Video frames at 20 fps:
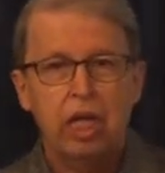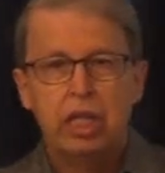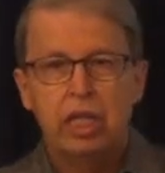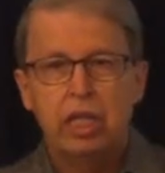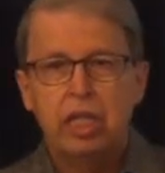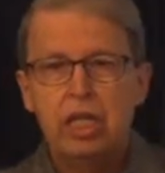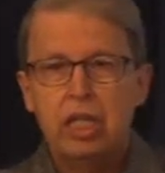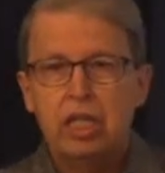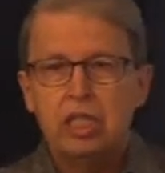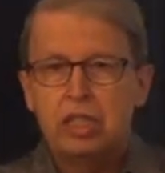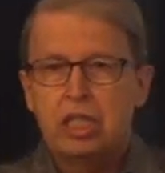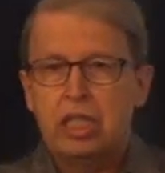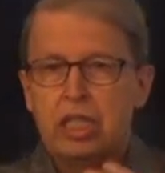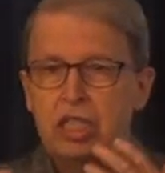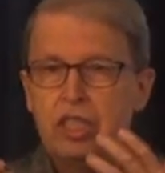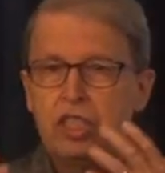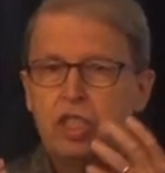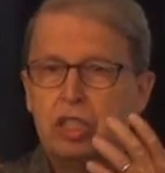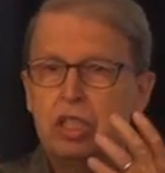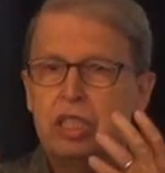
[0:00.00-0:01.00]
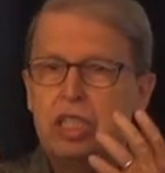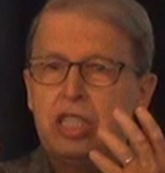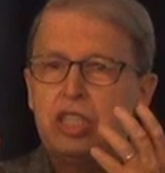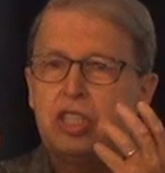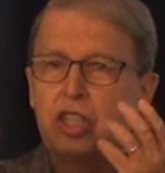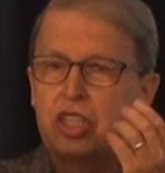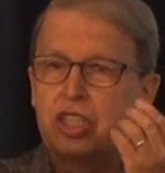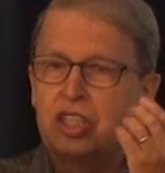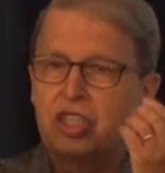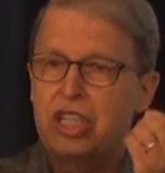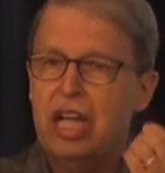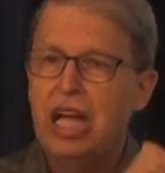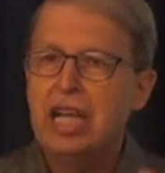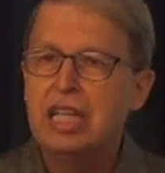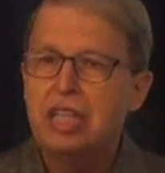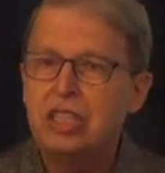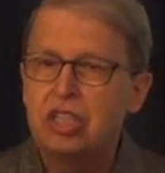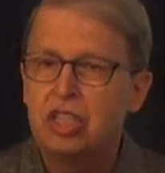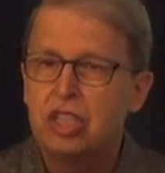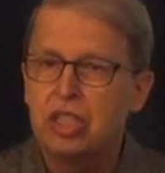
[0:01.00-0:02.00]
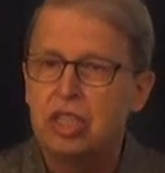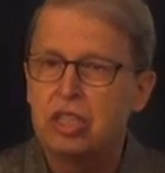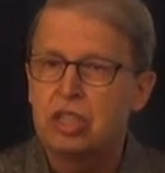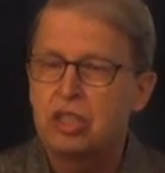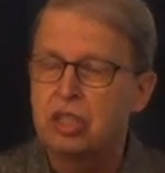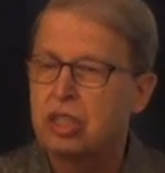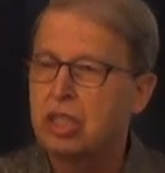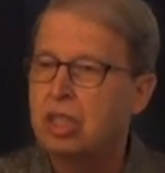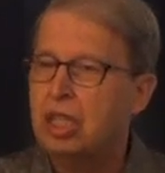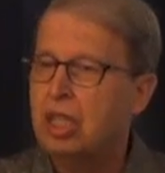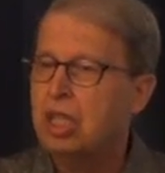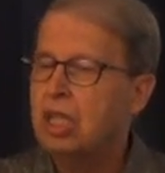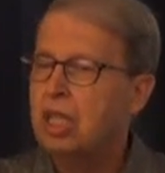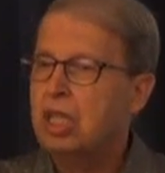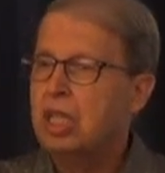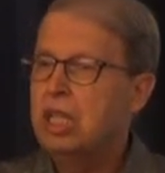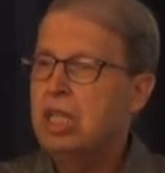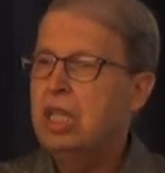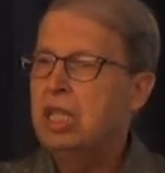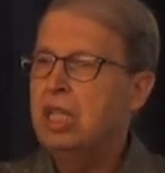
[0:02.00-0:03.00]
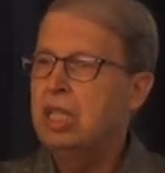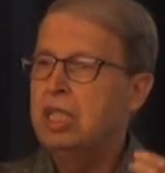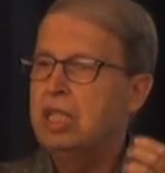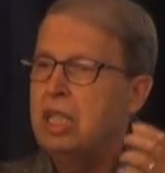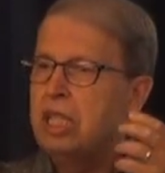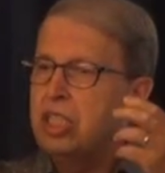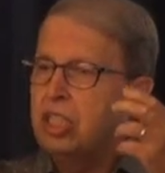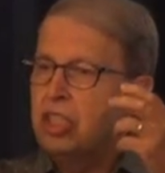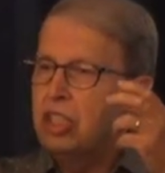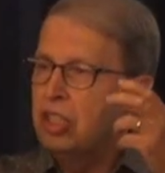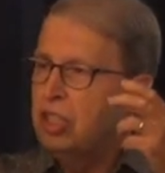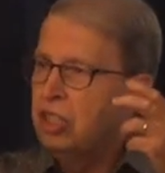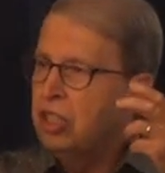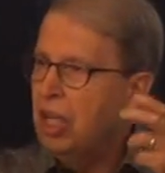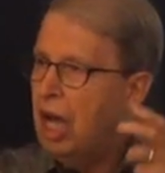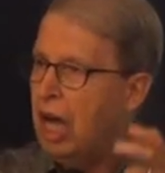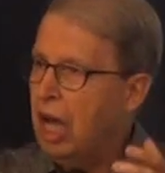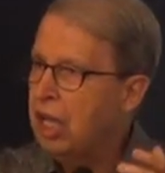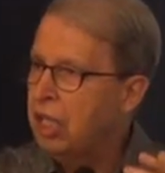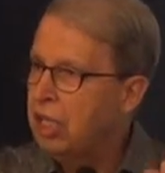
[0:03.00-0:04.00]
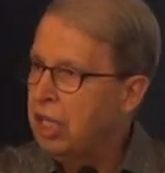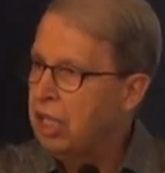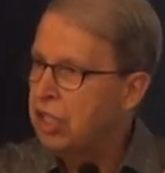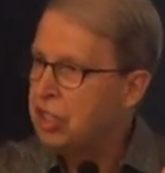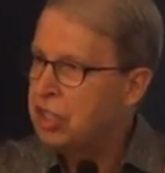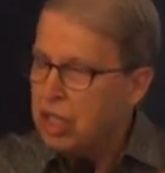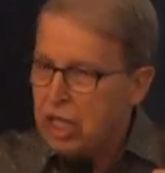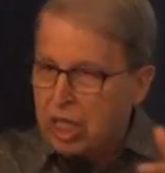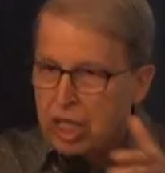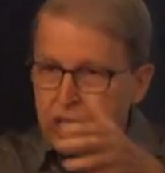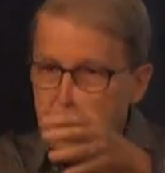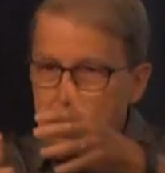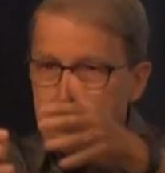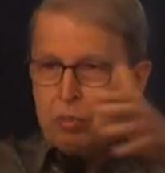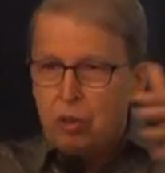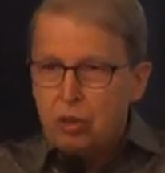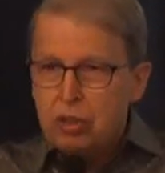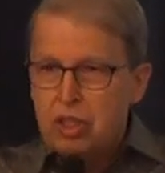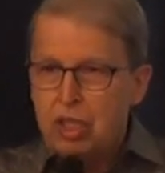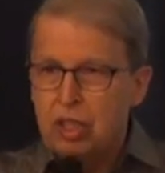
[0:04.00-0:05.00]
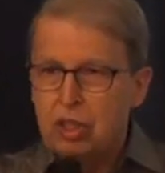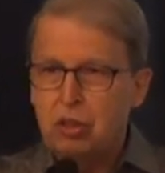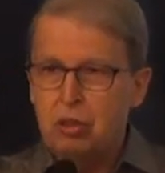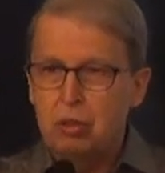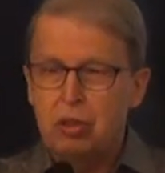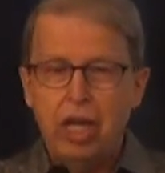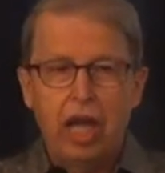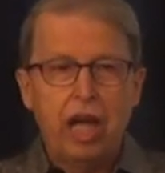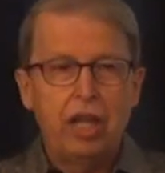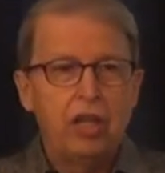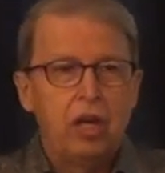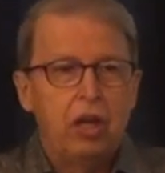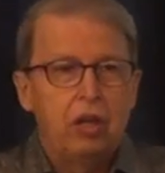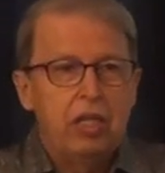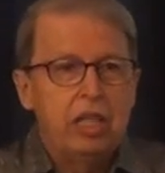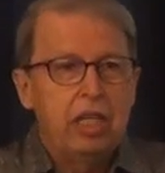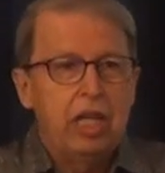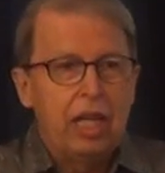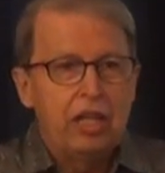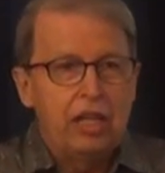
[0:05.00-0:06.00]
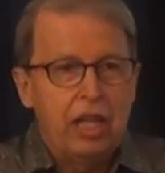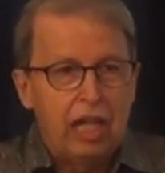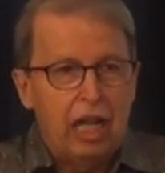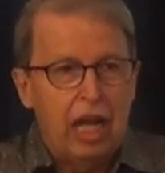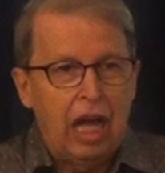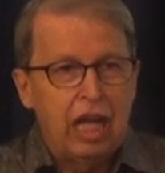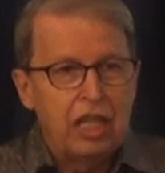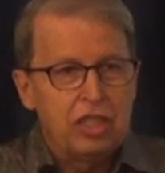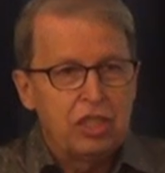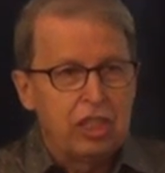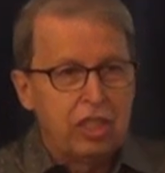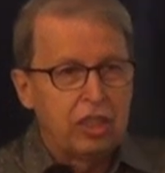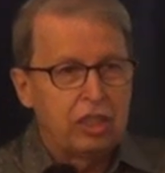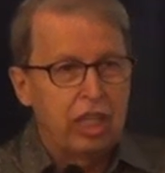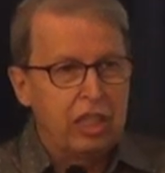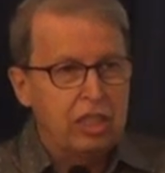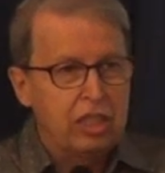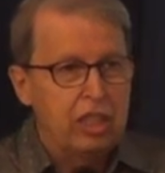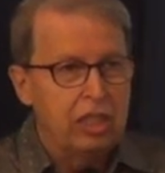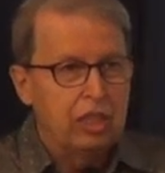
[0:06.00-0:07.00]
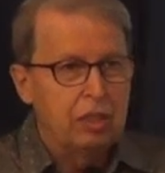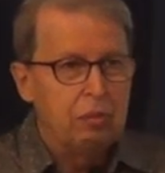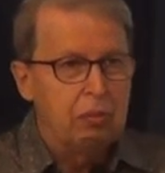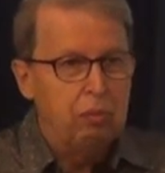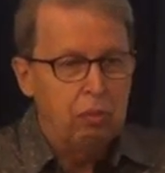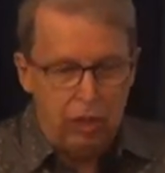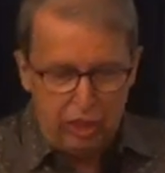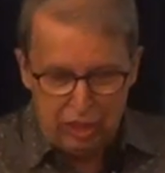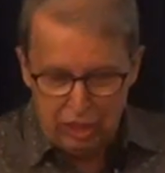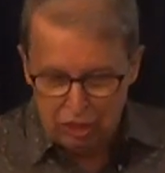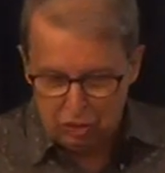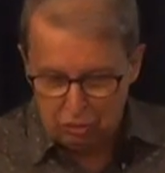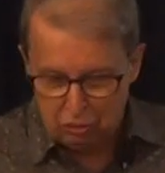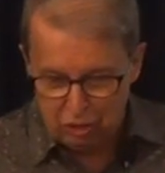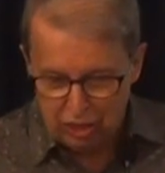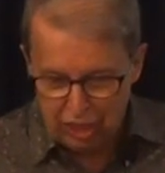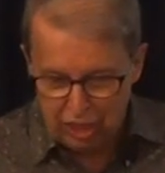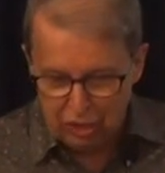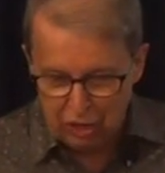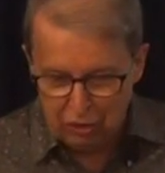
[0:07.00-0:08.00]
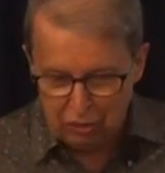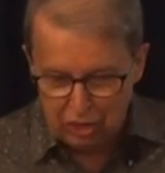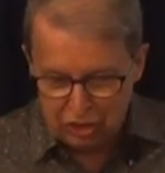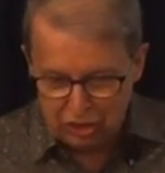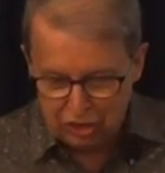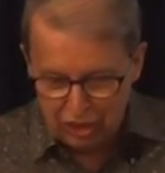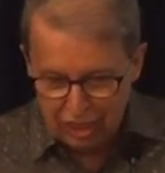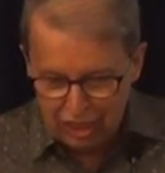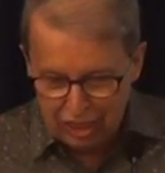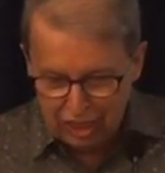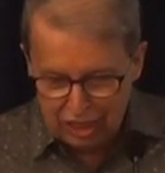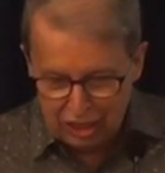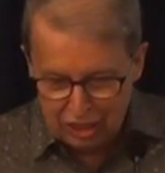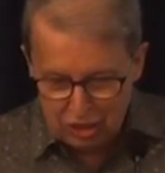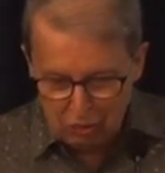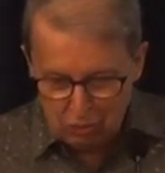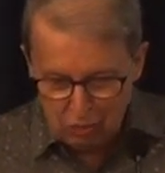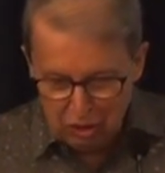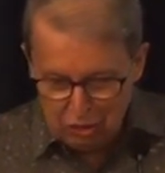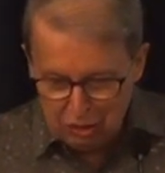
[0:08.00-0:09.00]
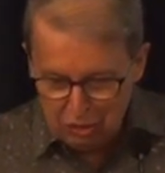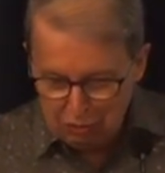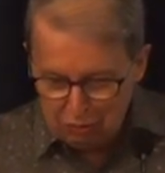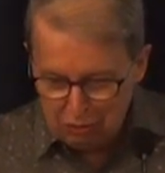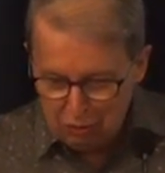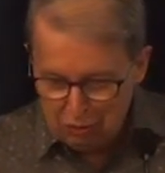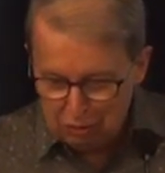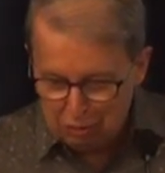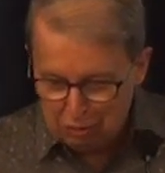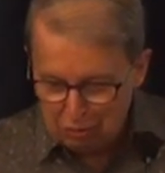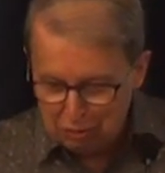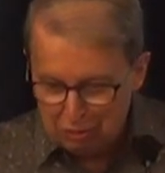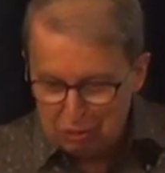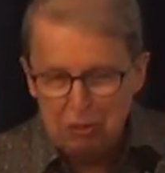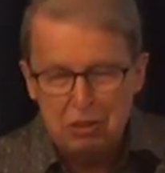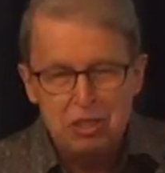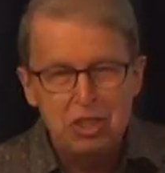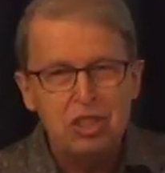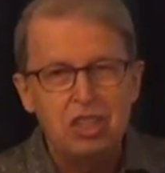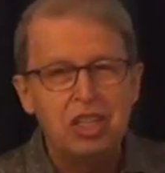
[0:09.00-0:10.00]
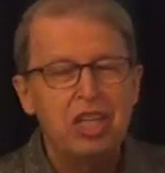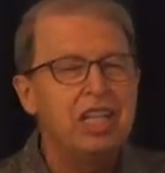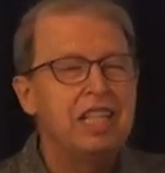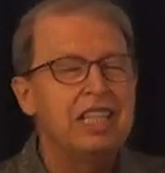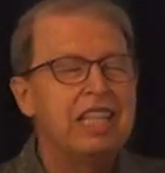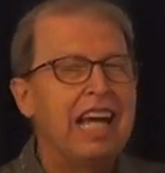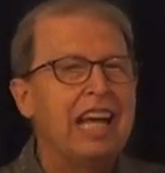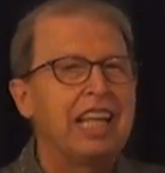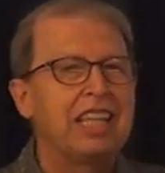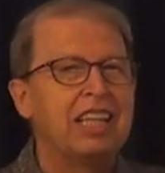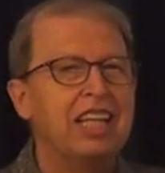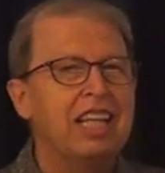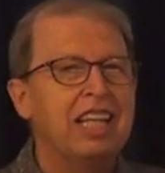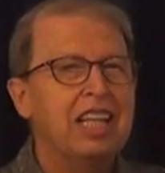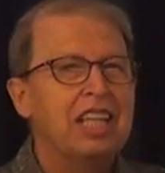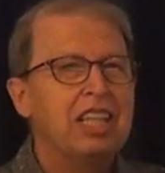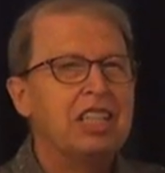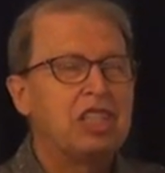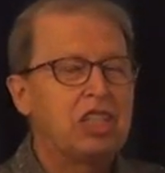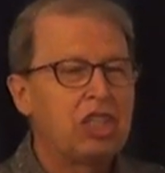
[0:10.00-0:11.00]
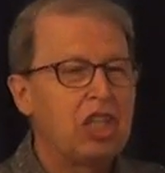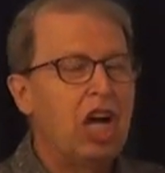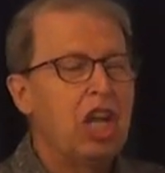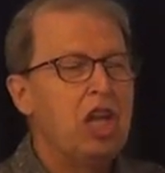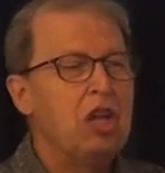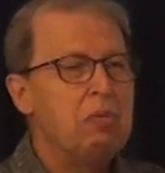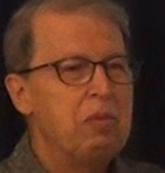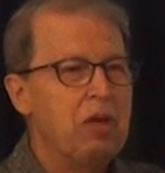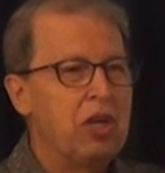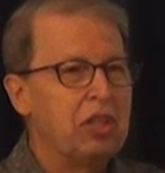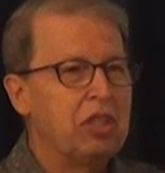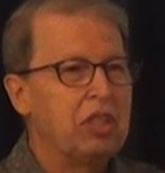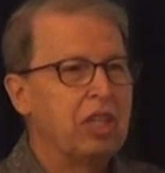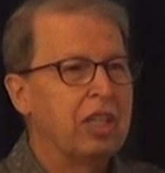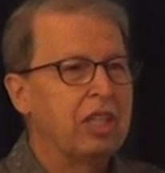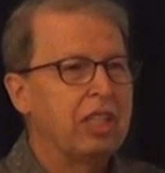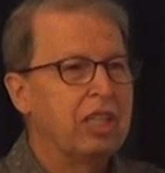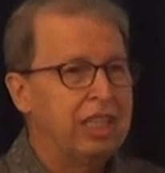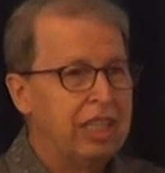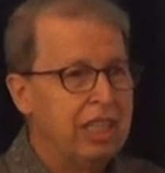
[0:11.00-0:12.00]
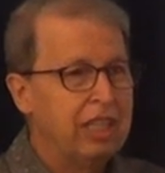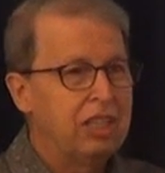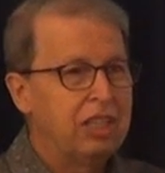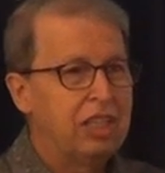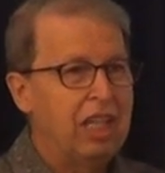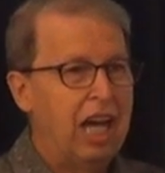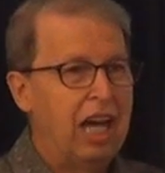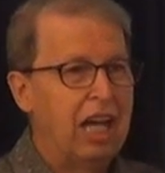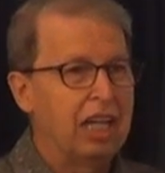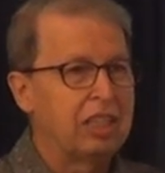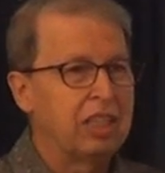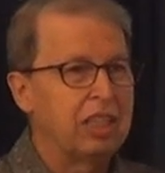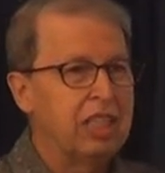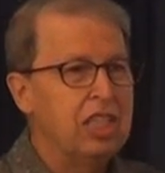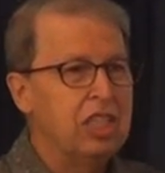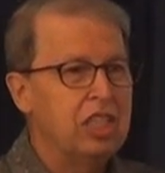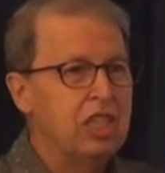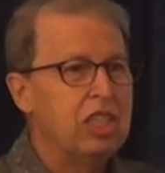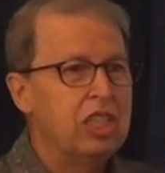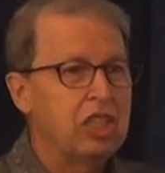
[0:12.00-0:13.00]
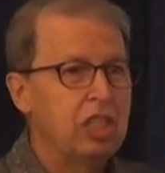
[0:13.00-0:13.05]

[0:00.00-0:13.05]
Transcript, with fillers: He is he's a, he's a scientist he his knowledge he puts it together he analyzes it and he brings it together it's it's wonderful to to see that solomon did that he,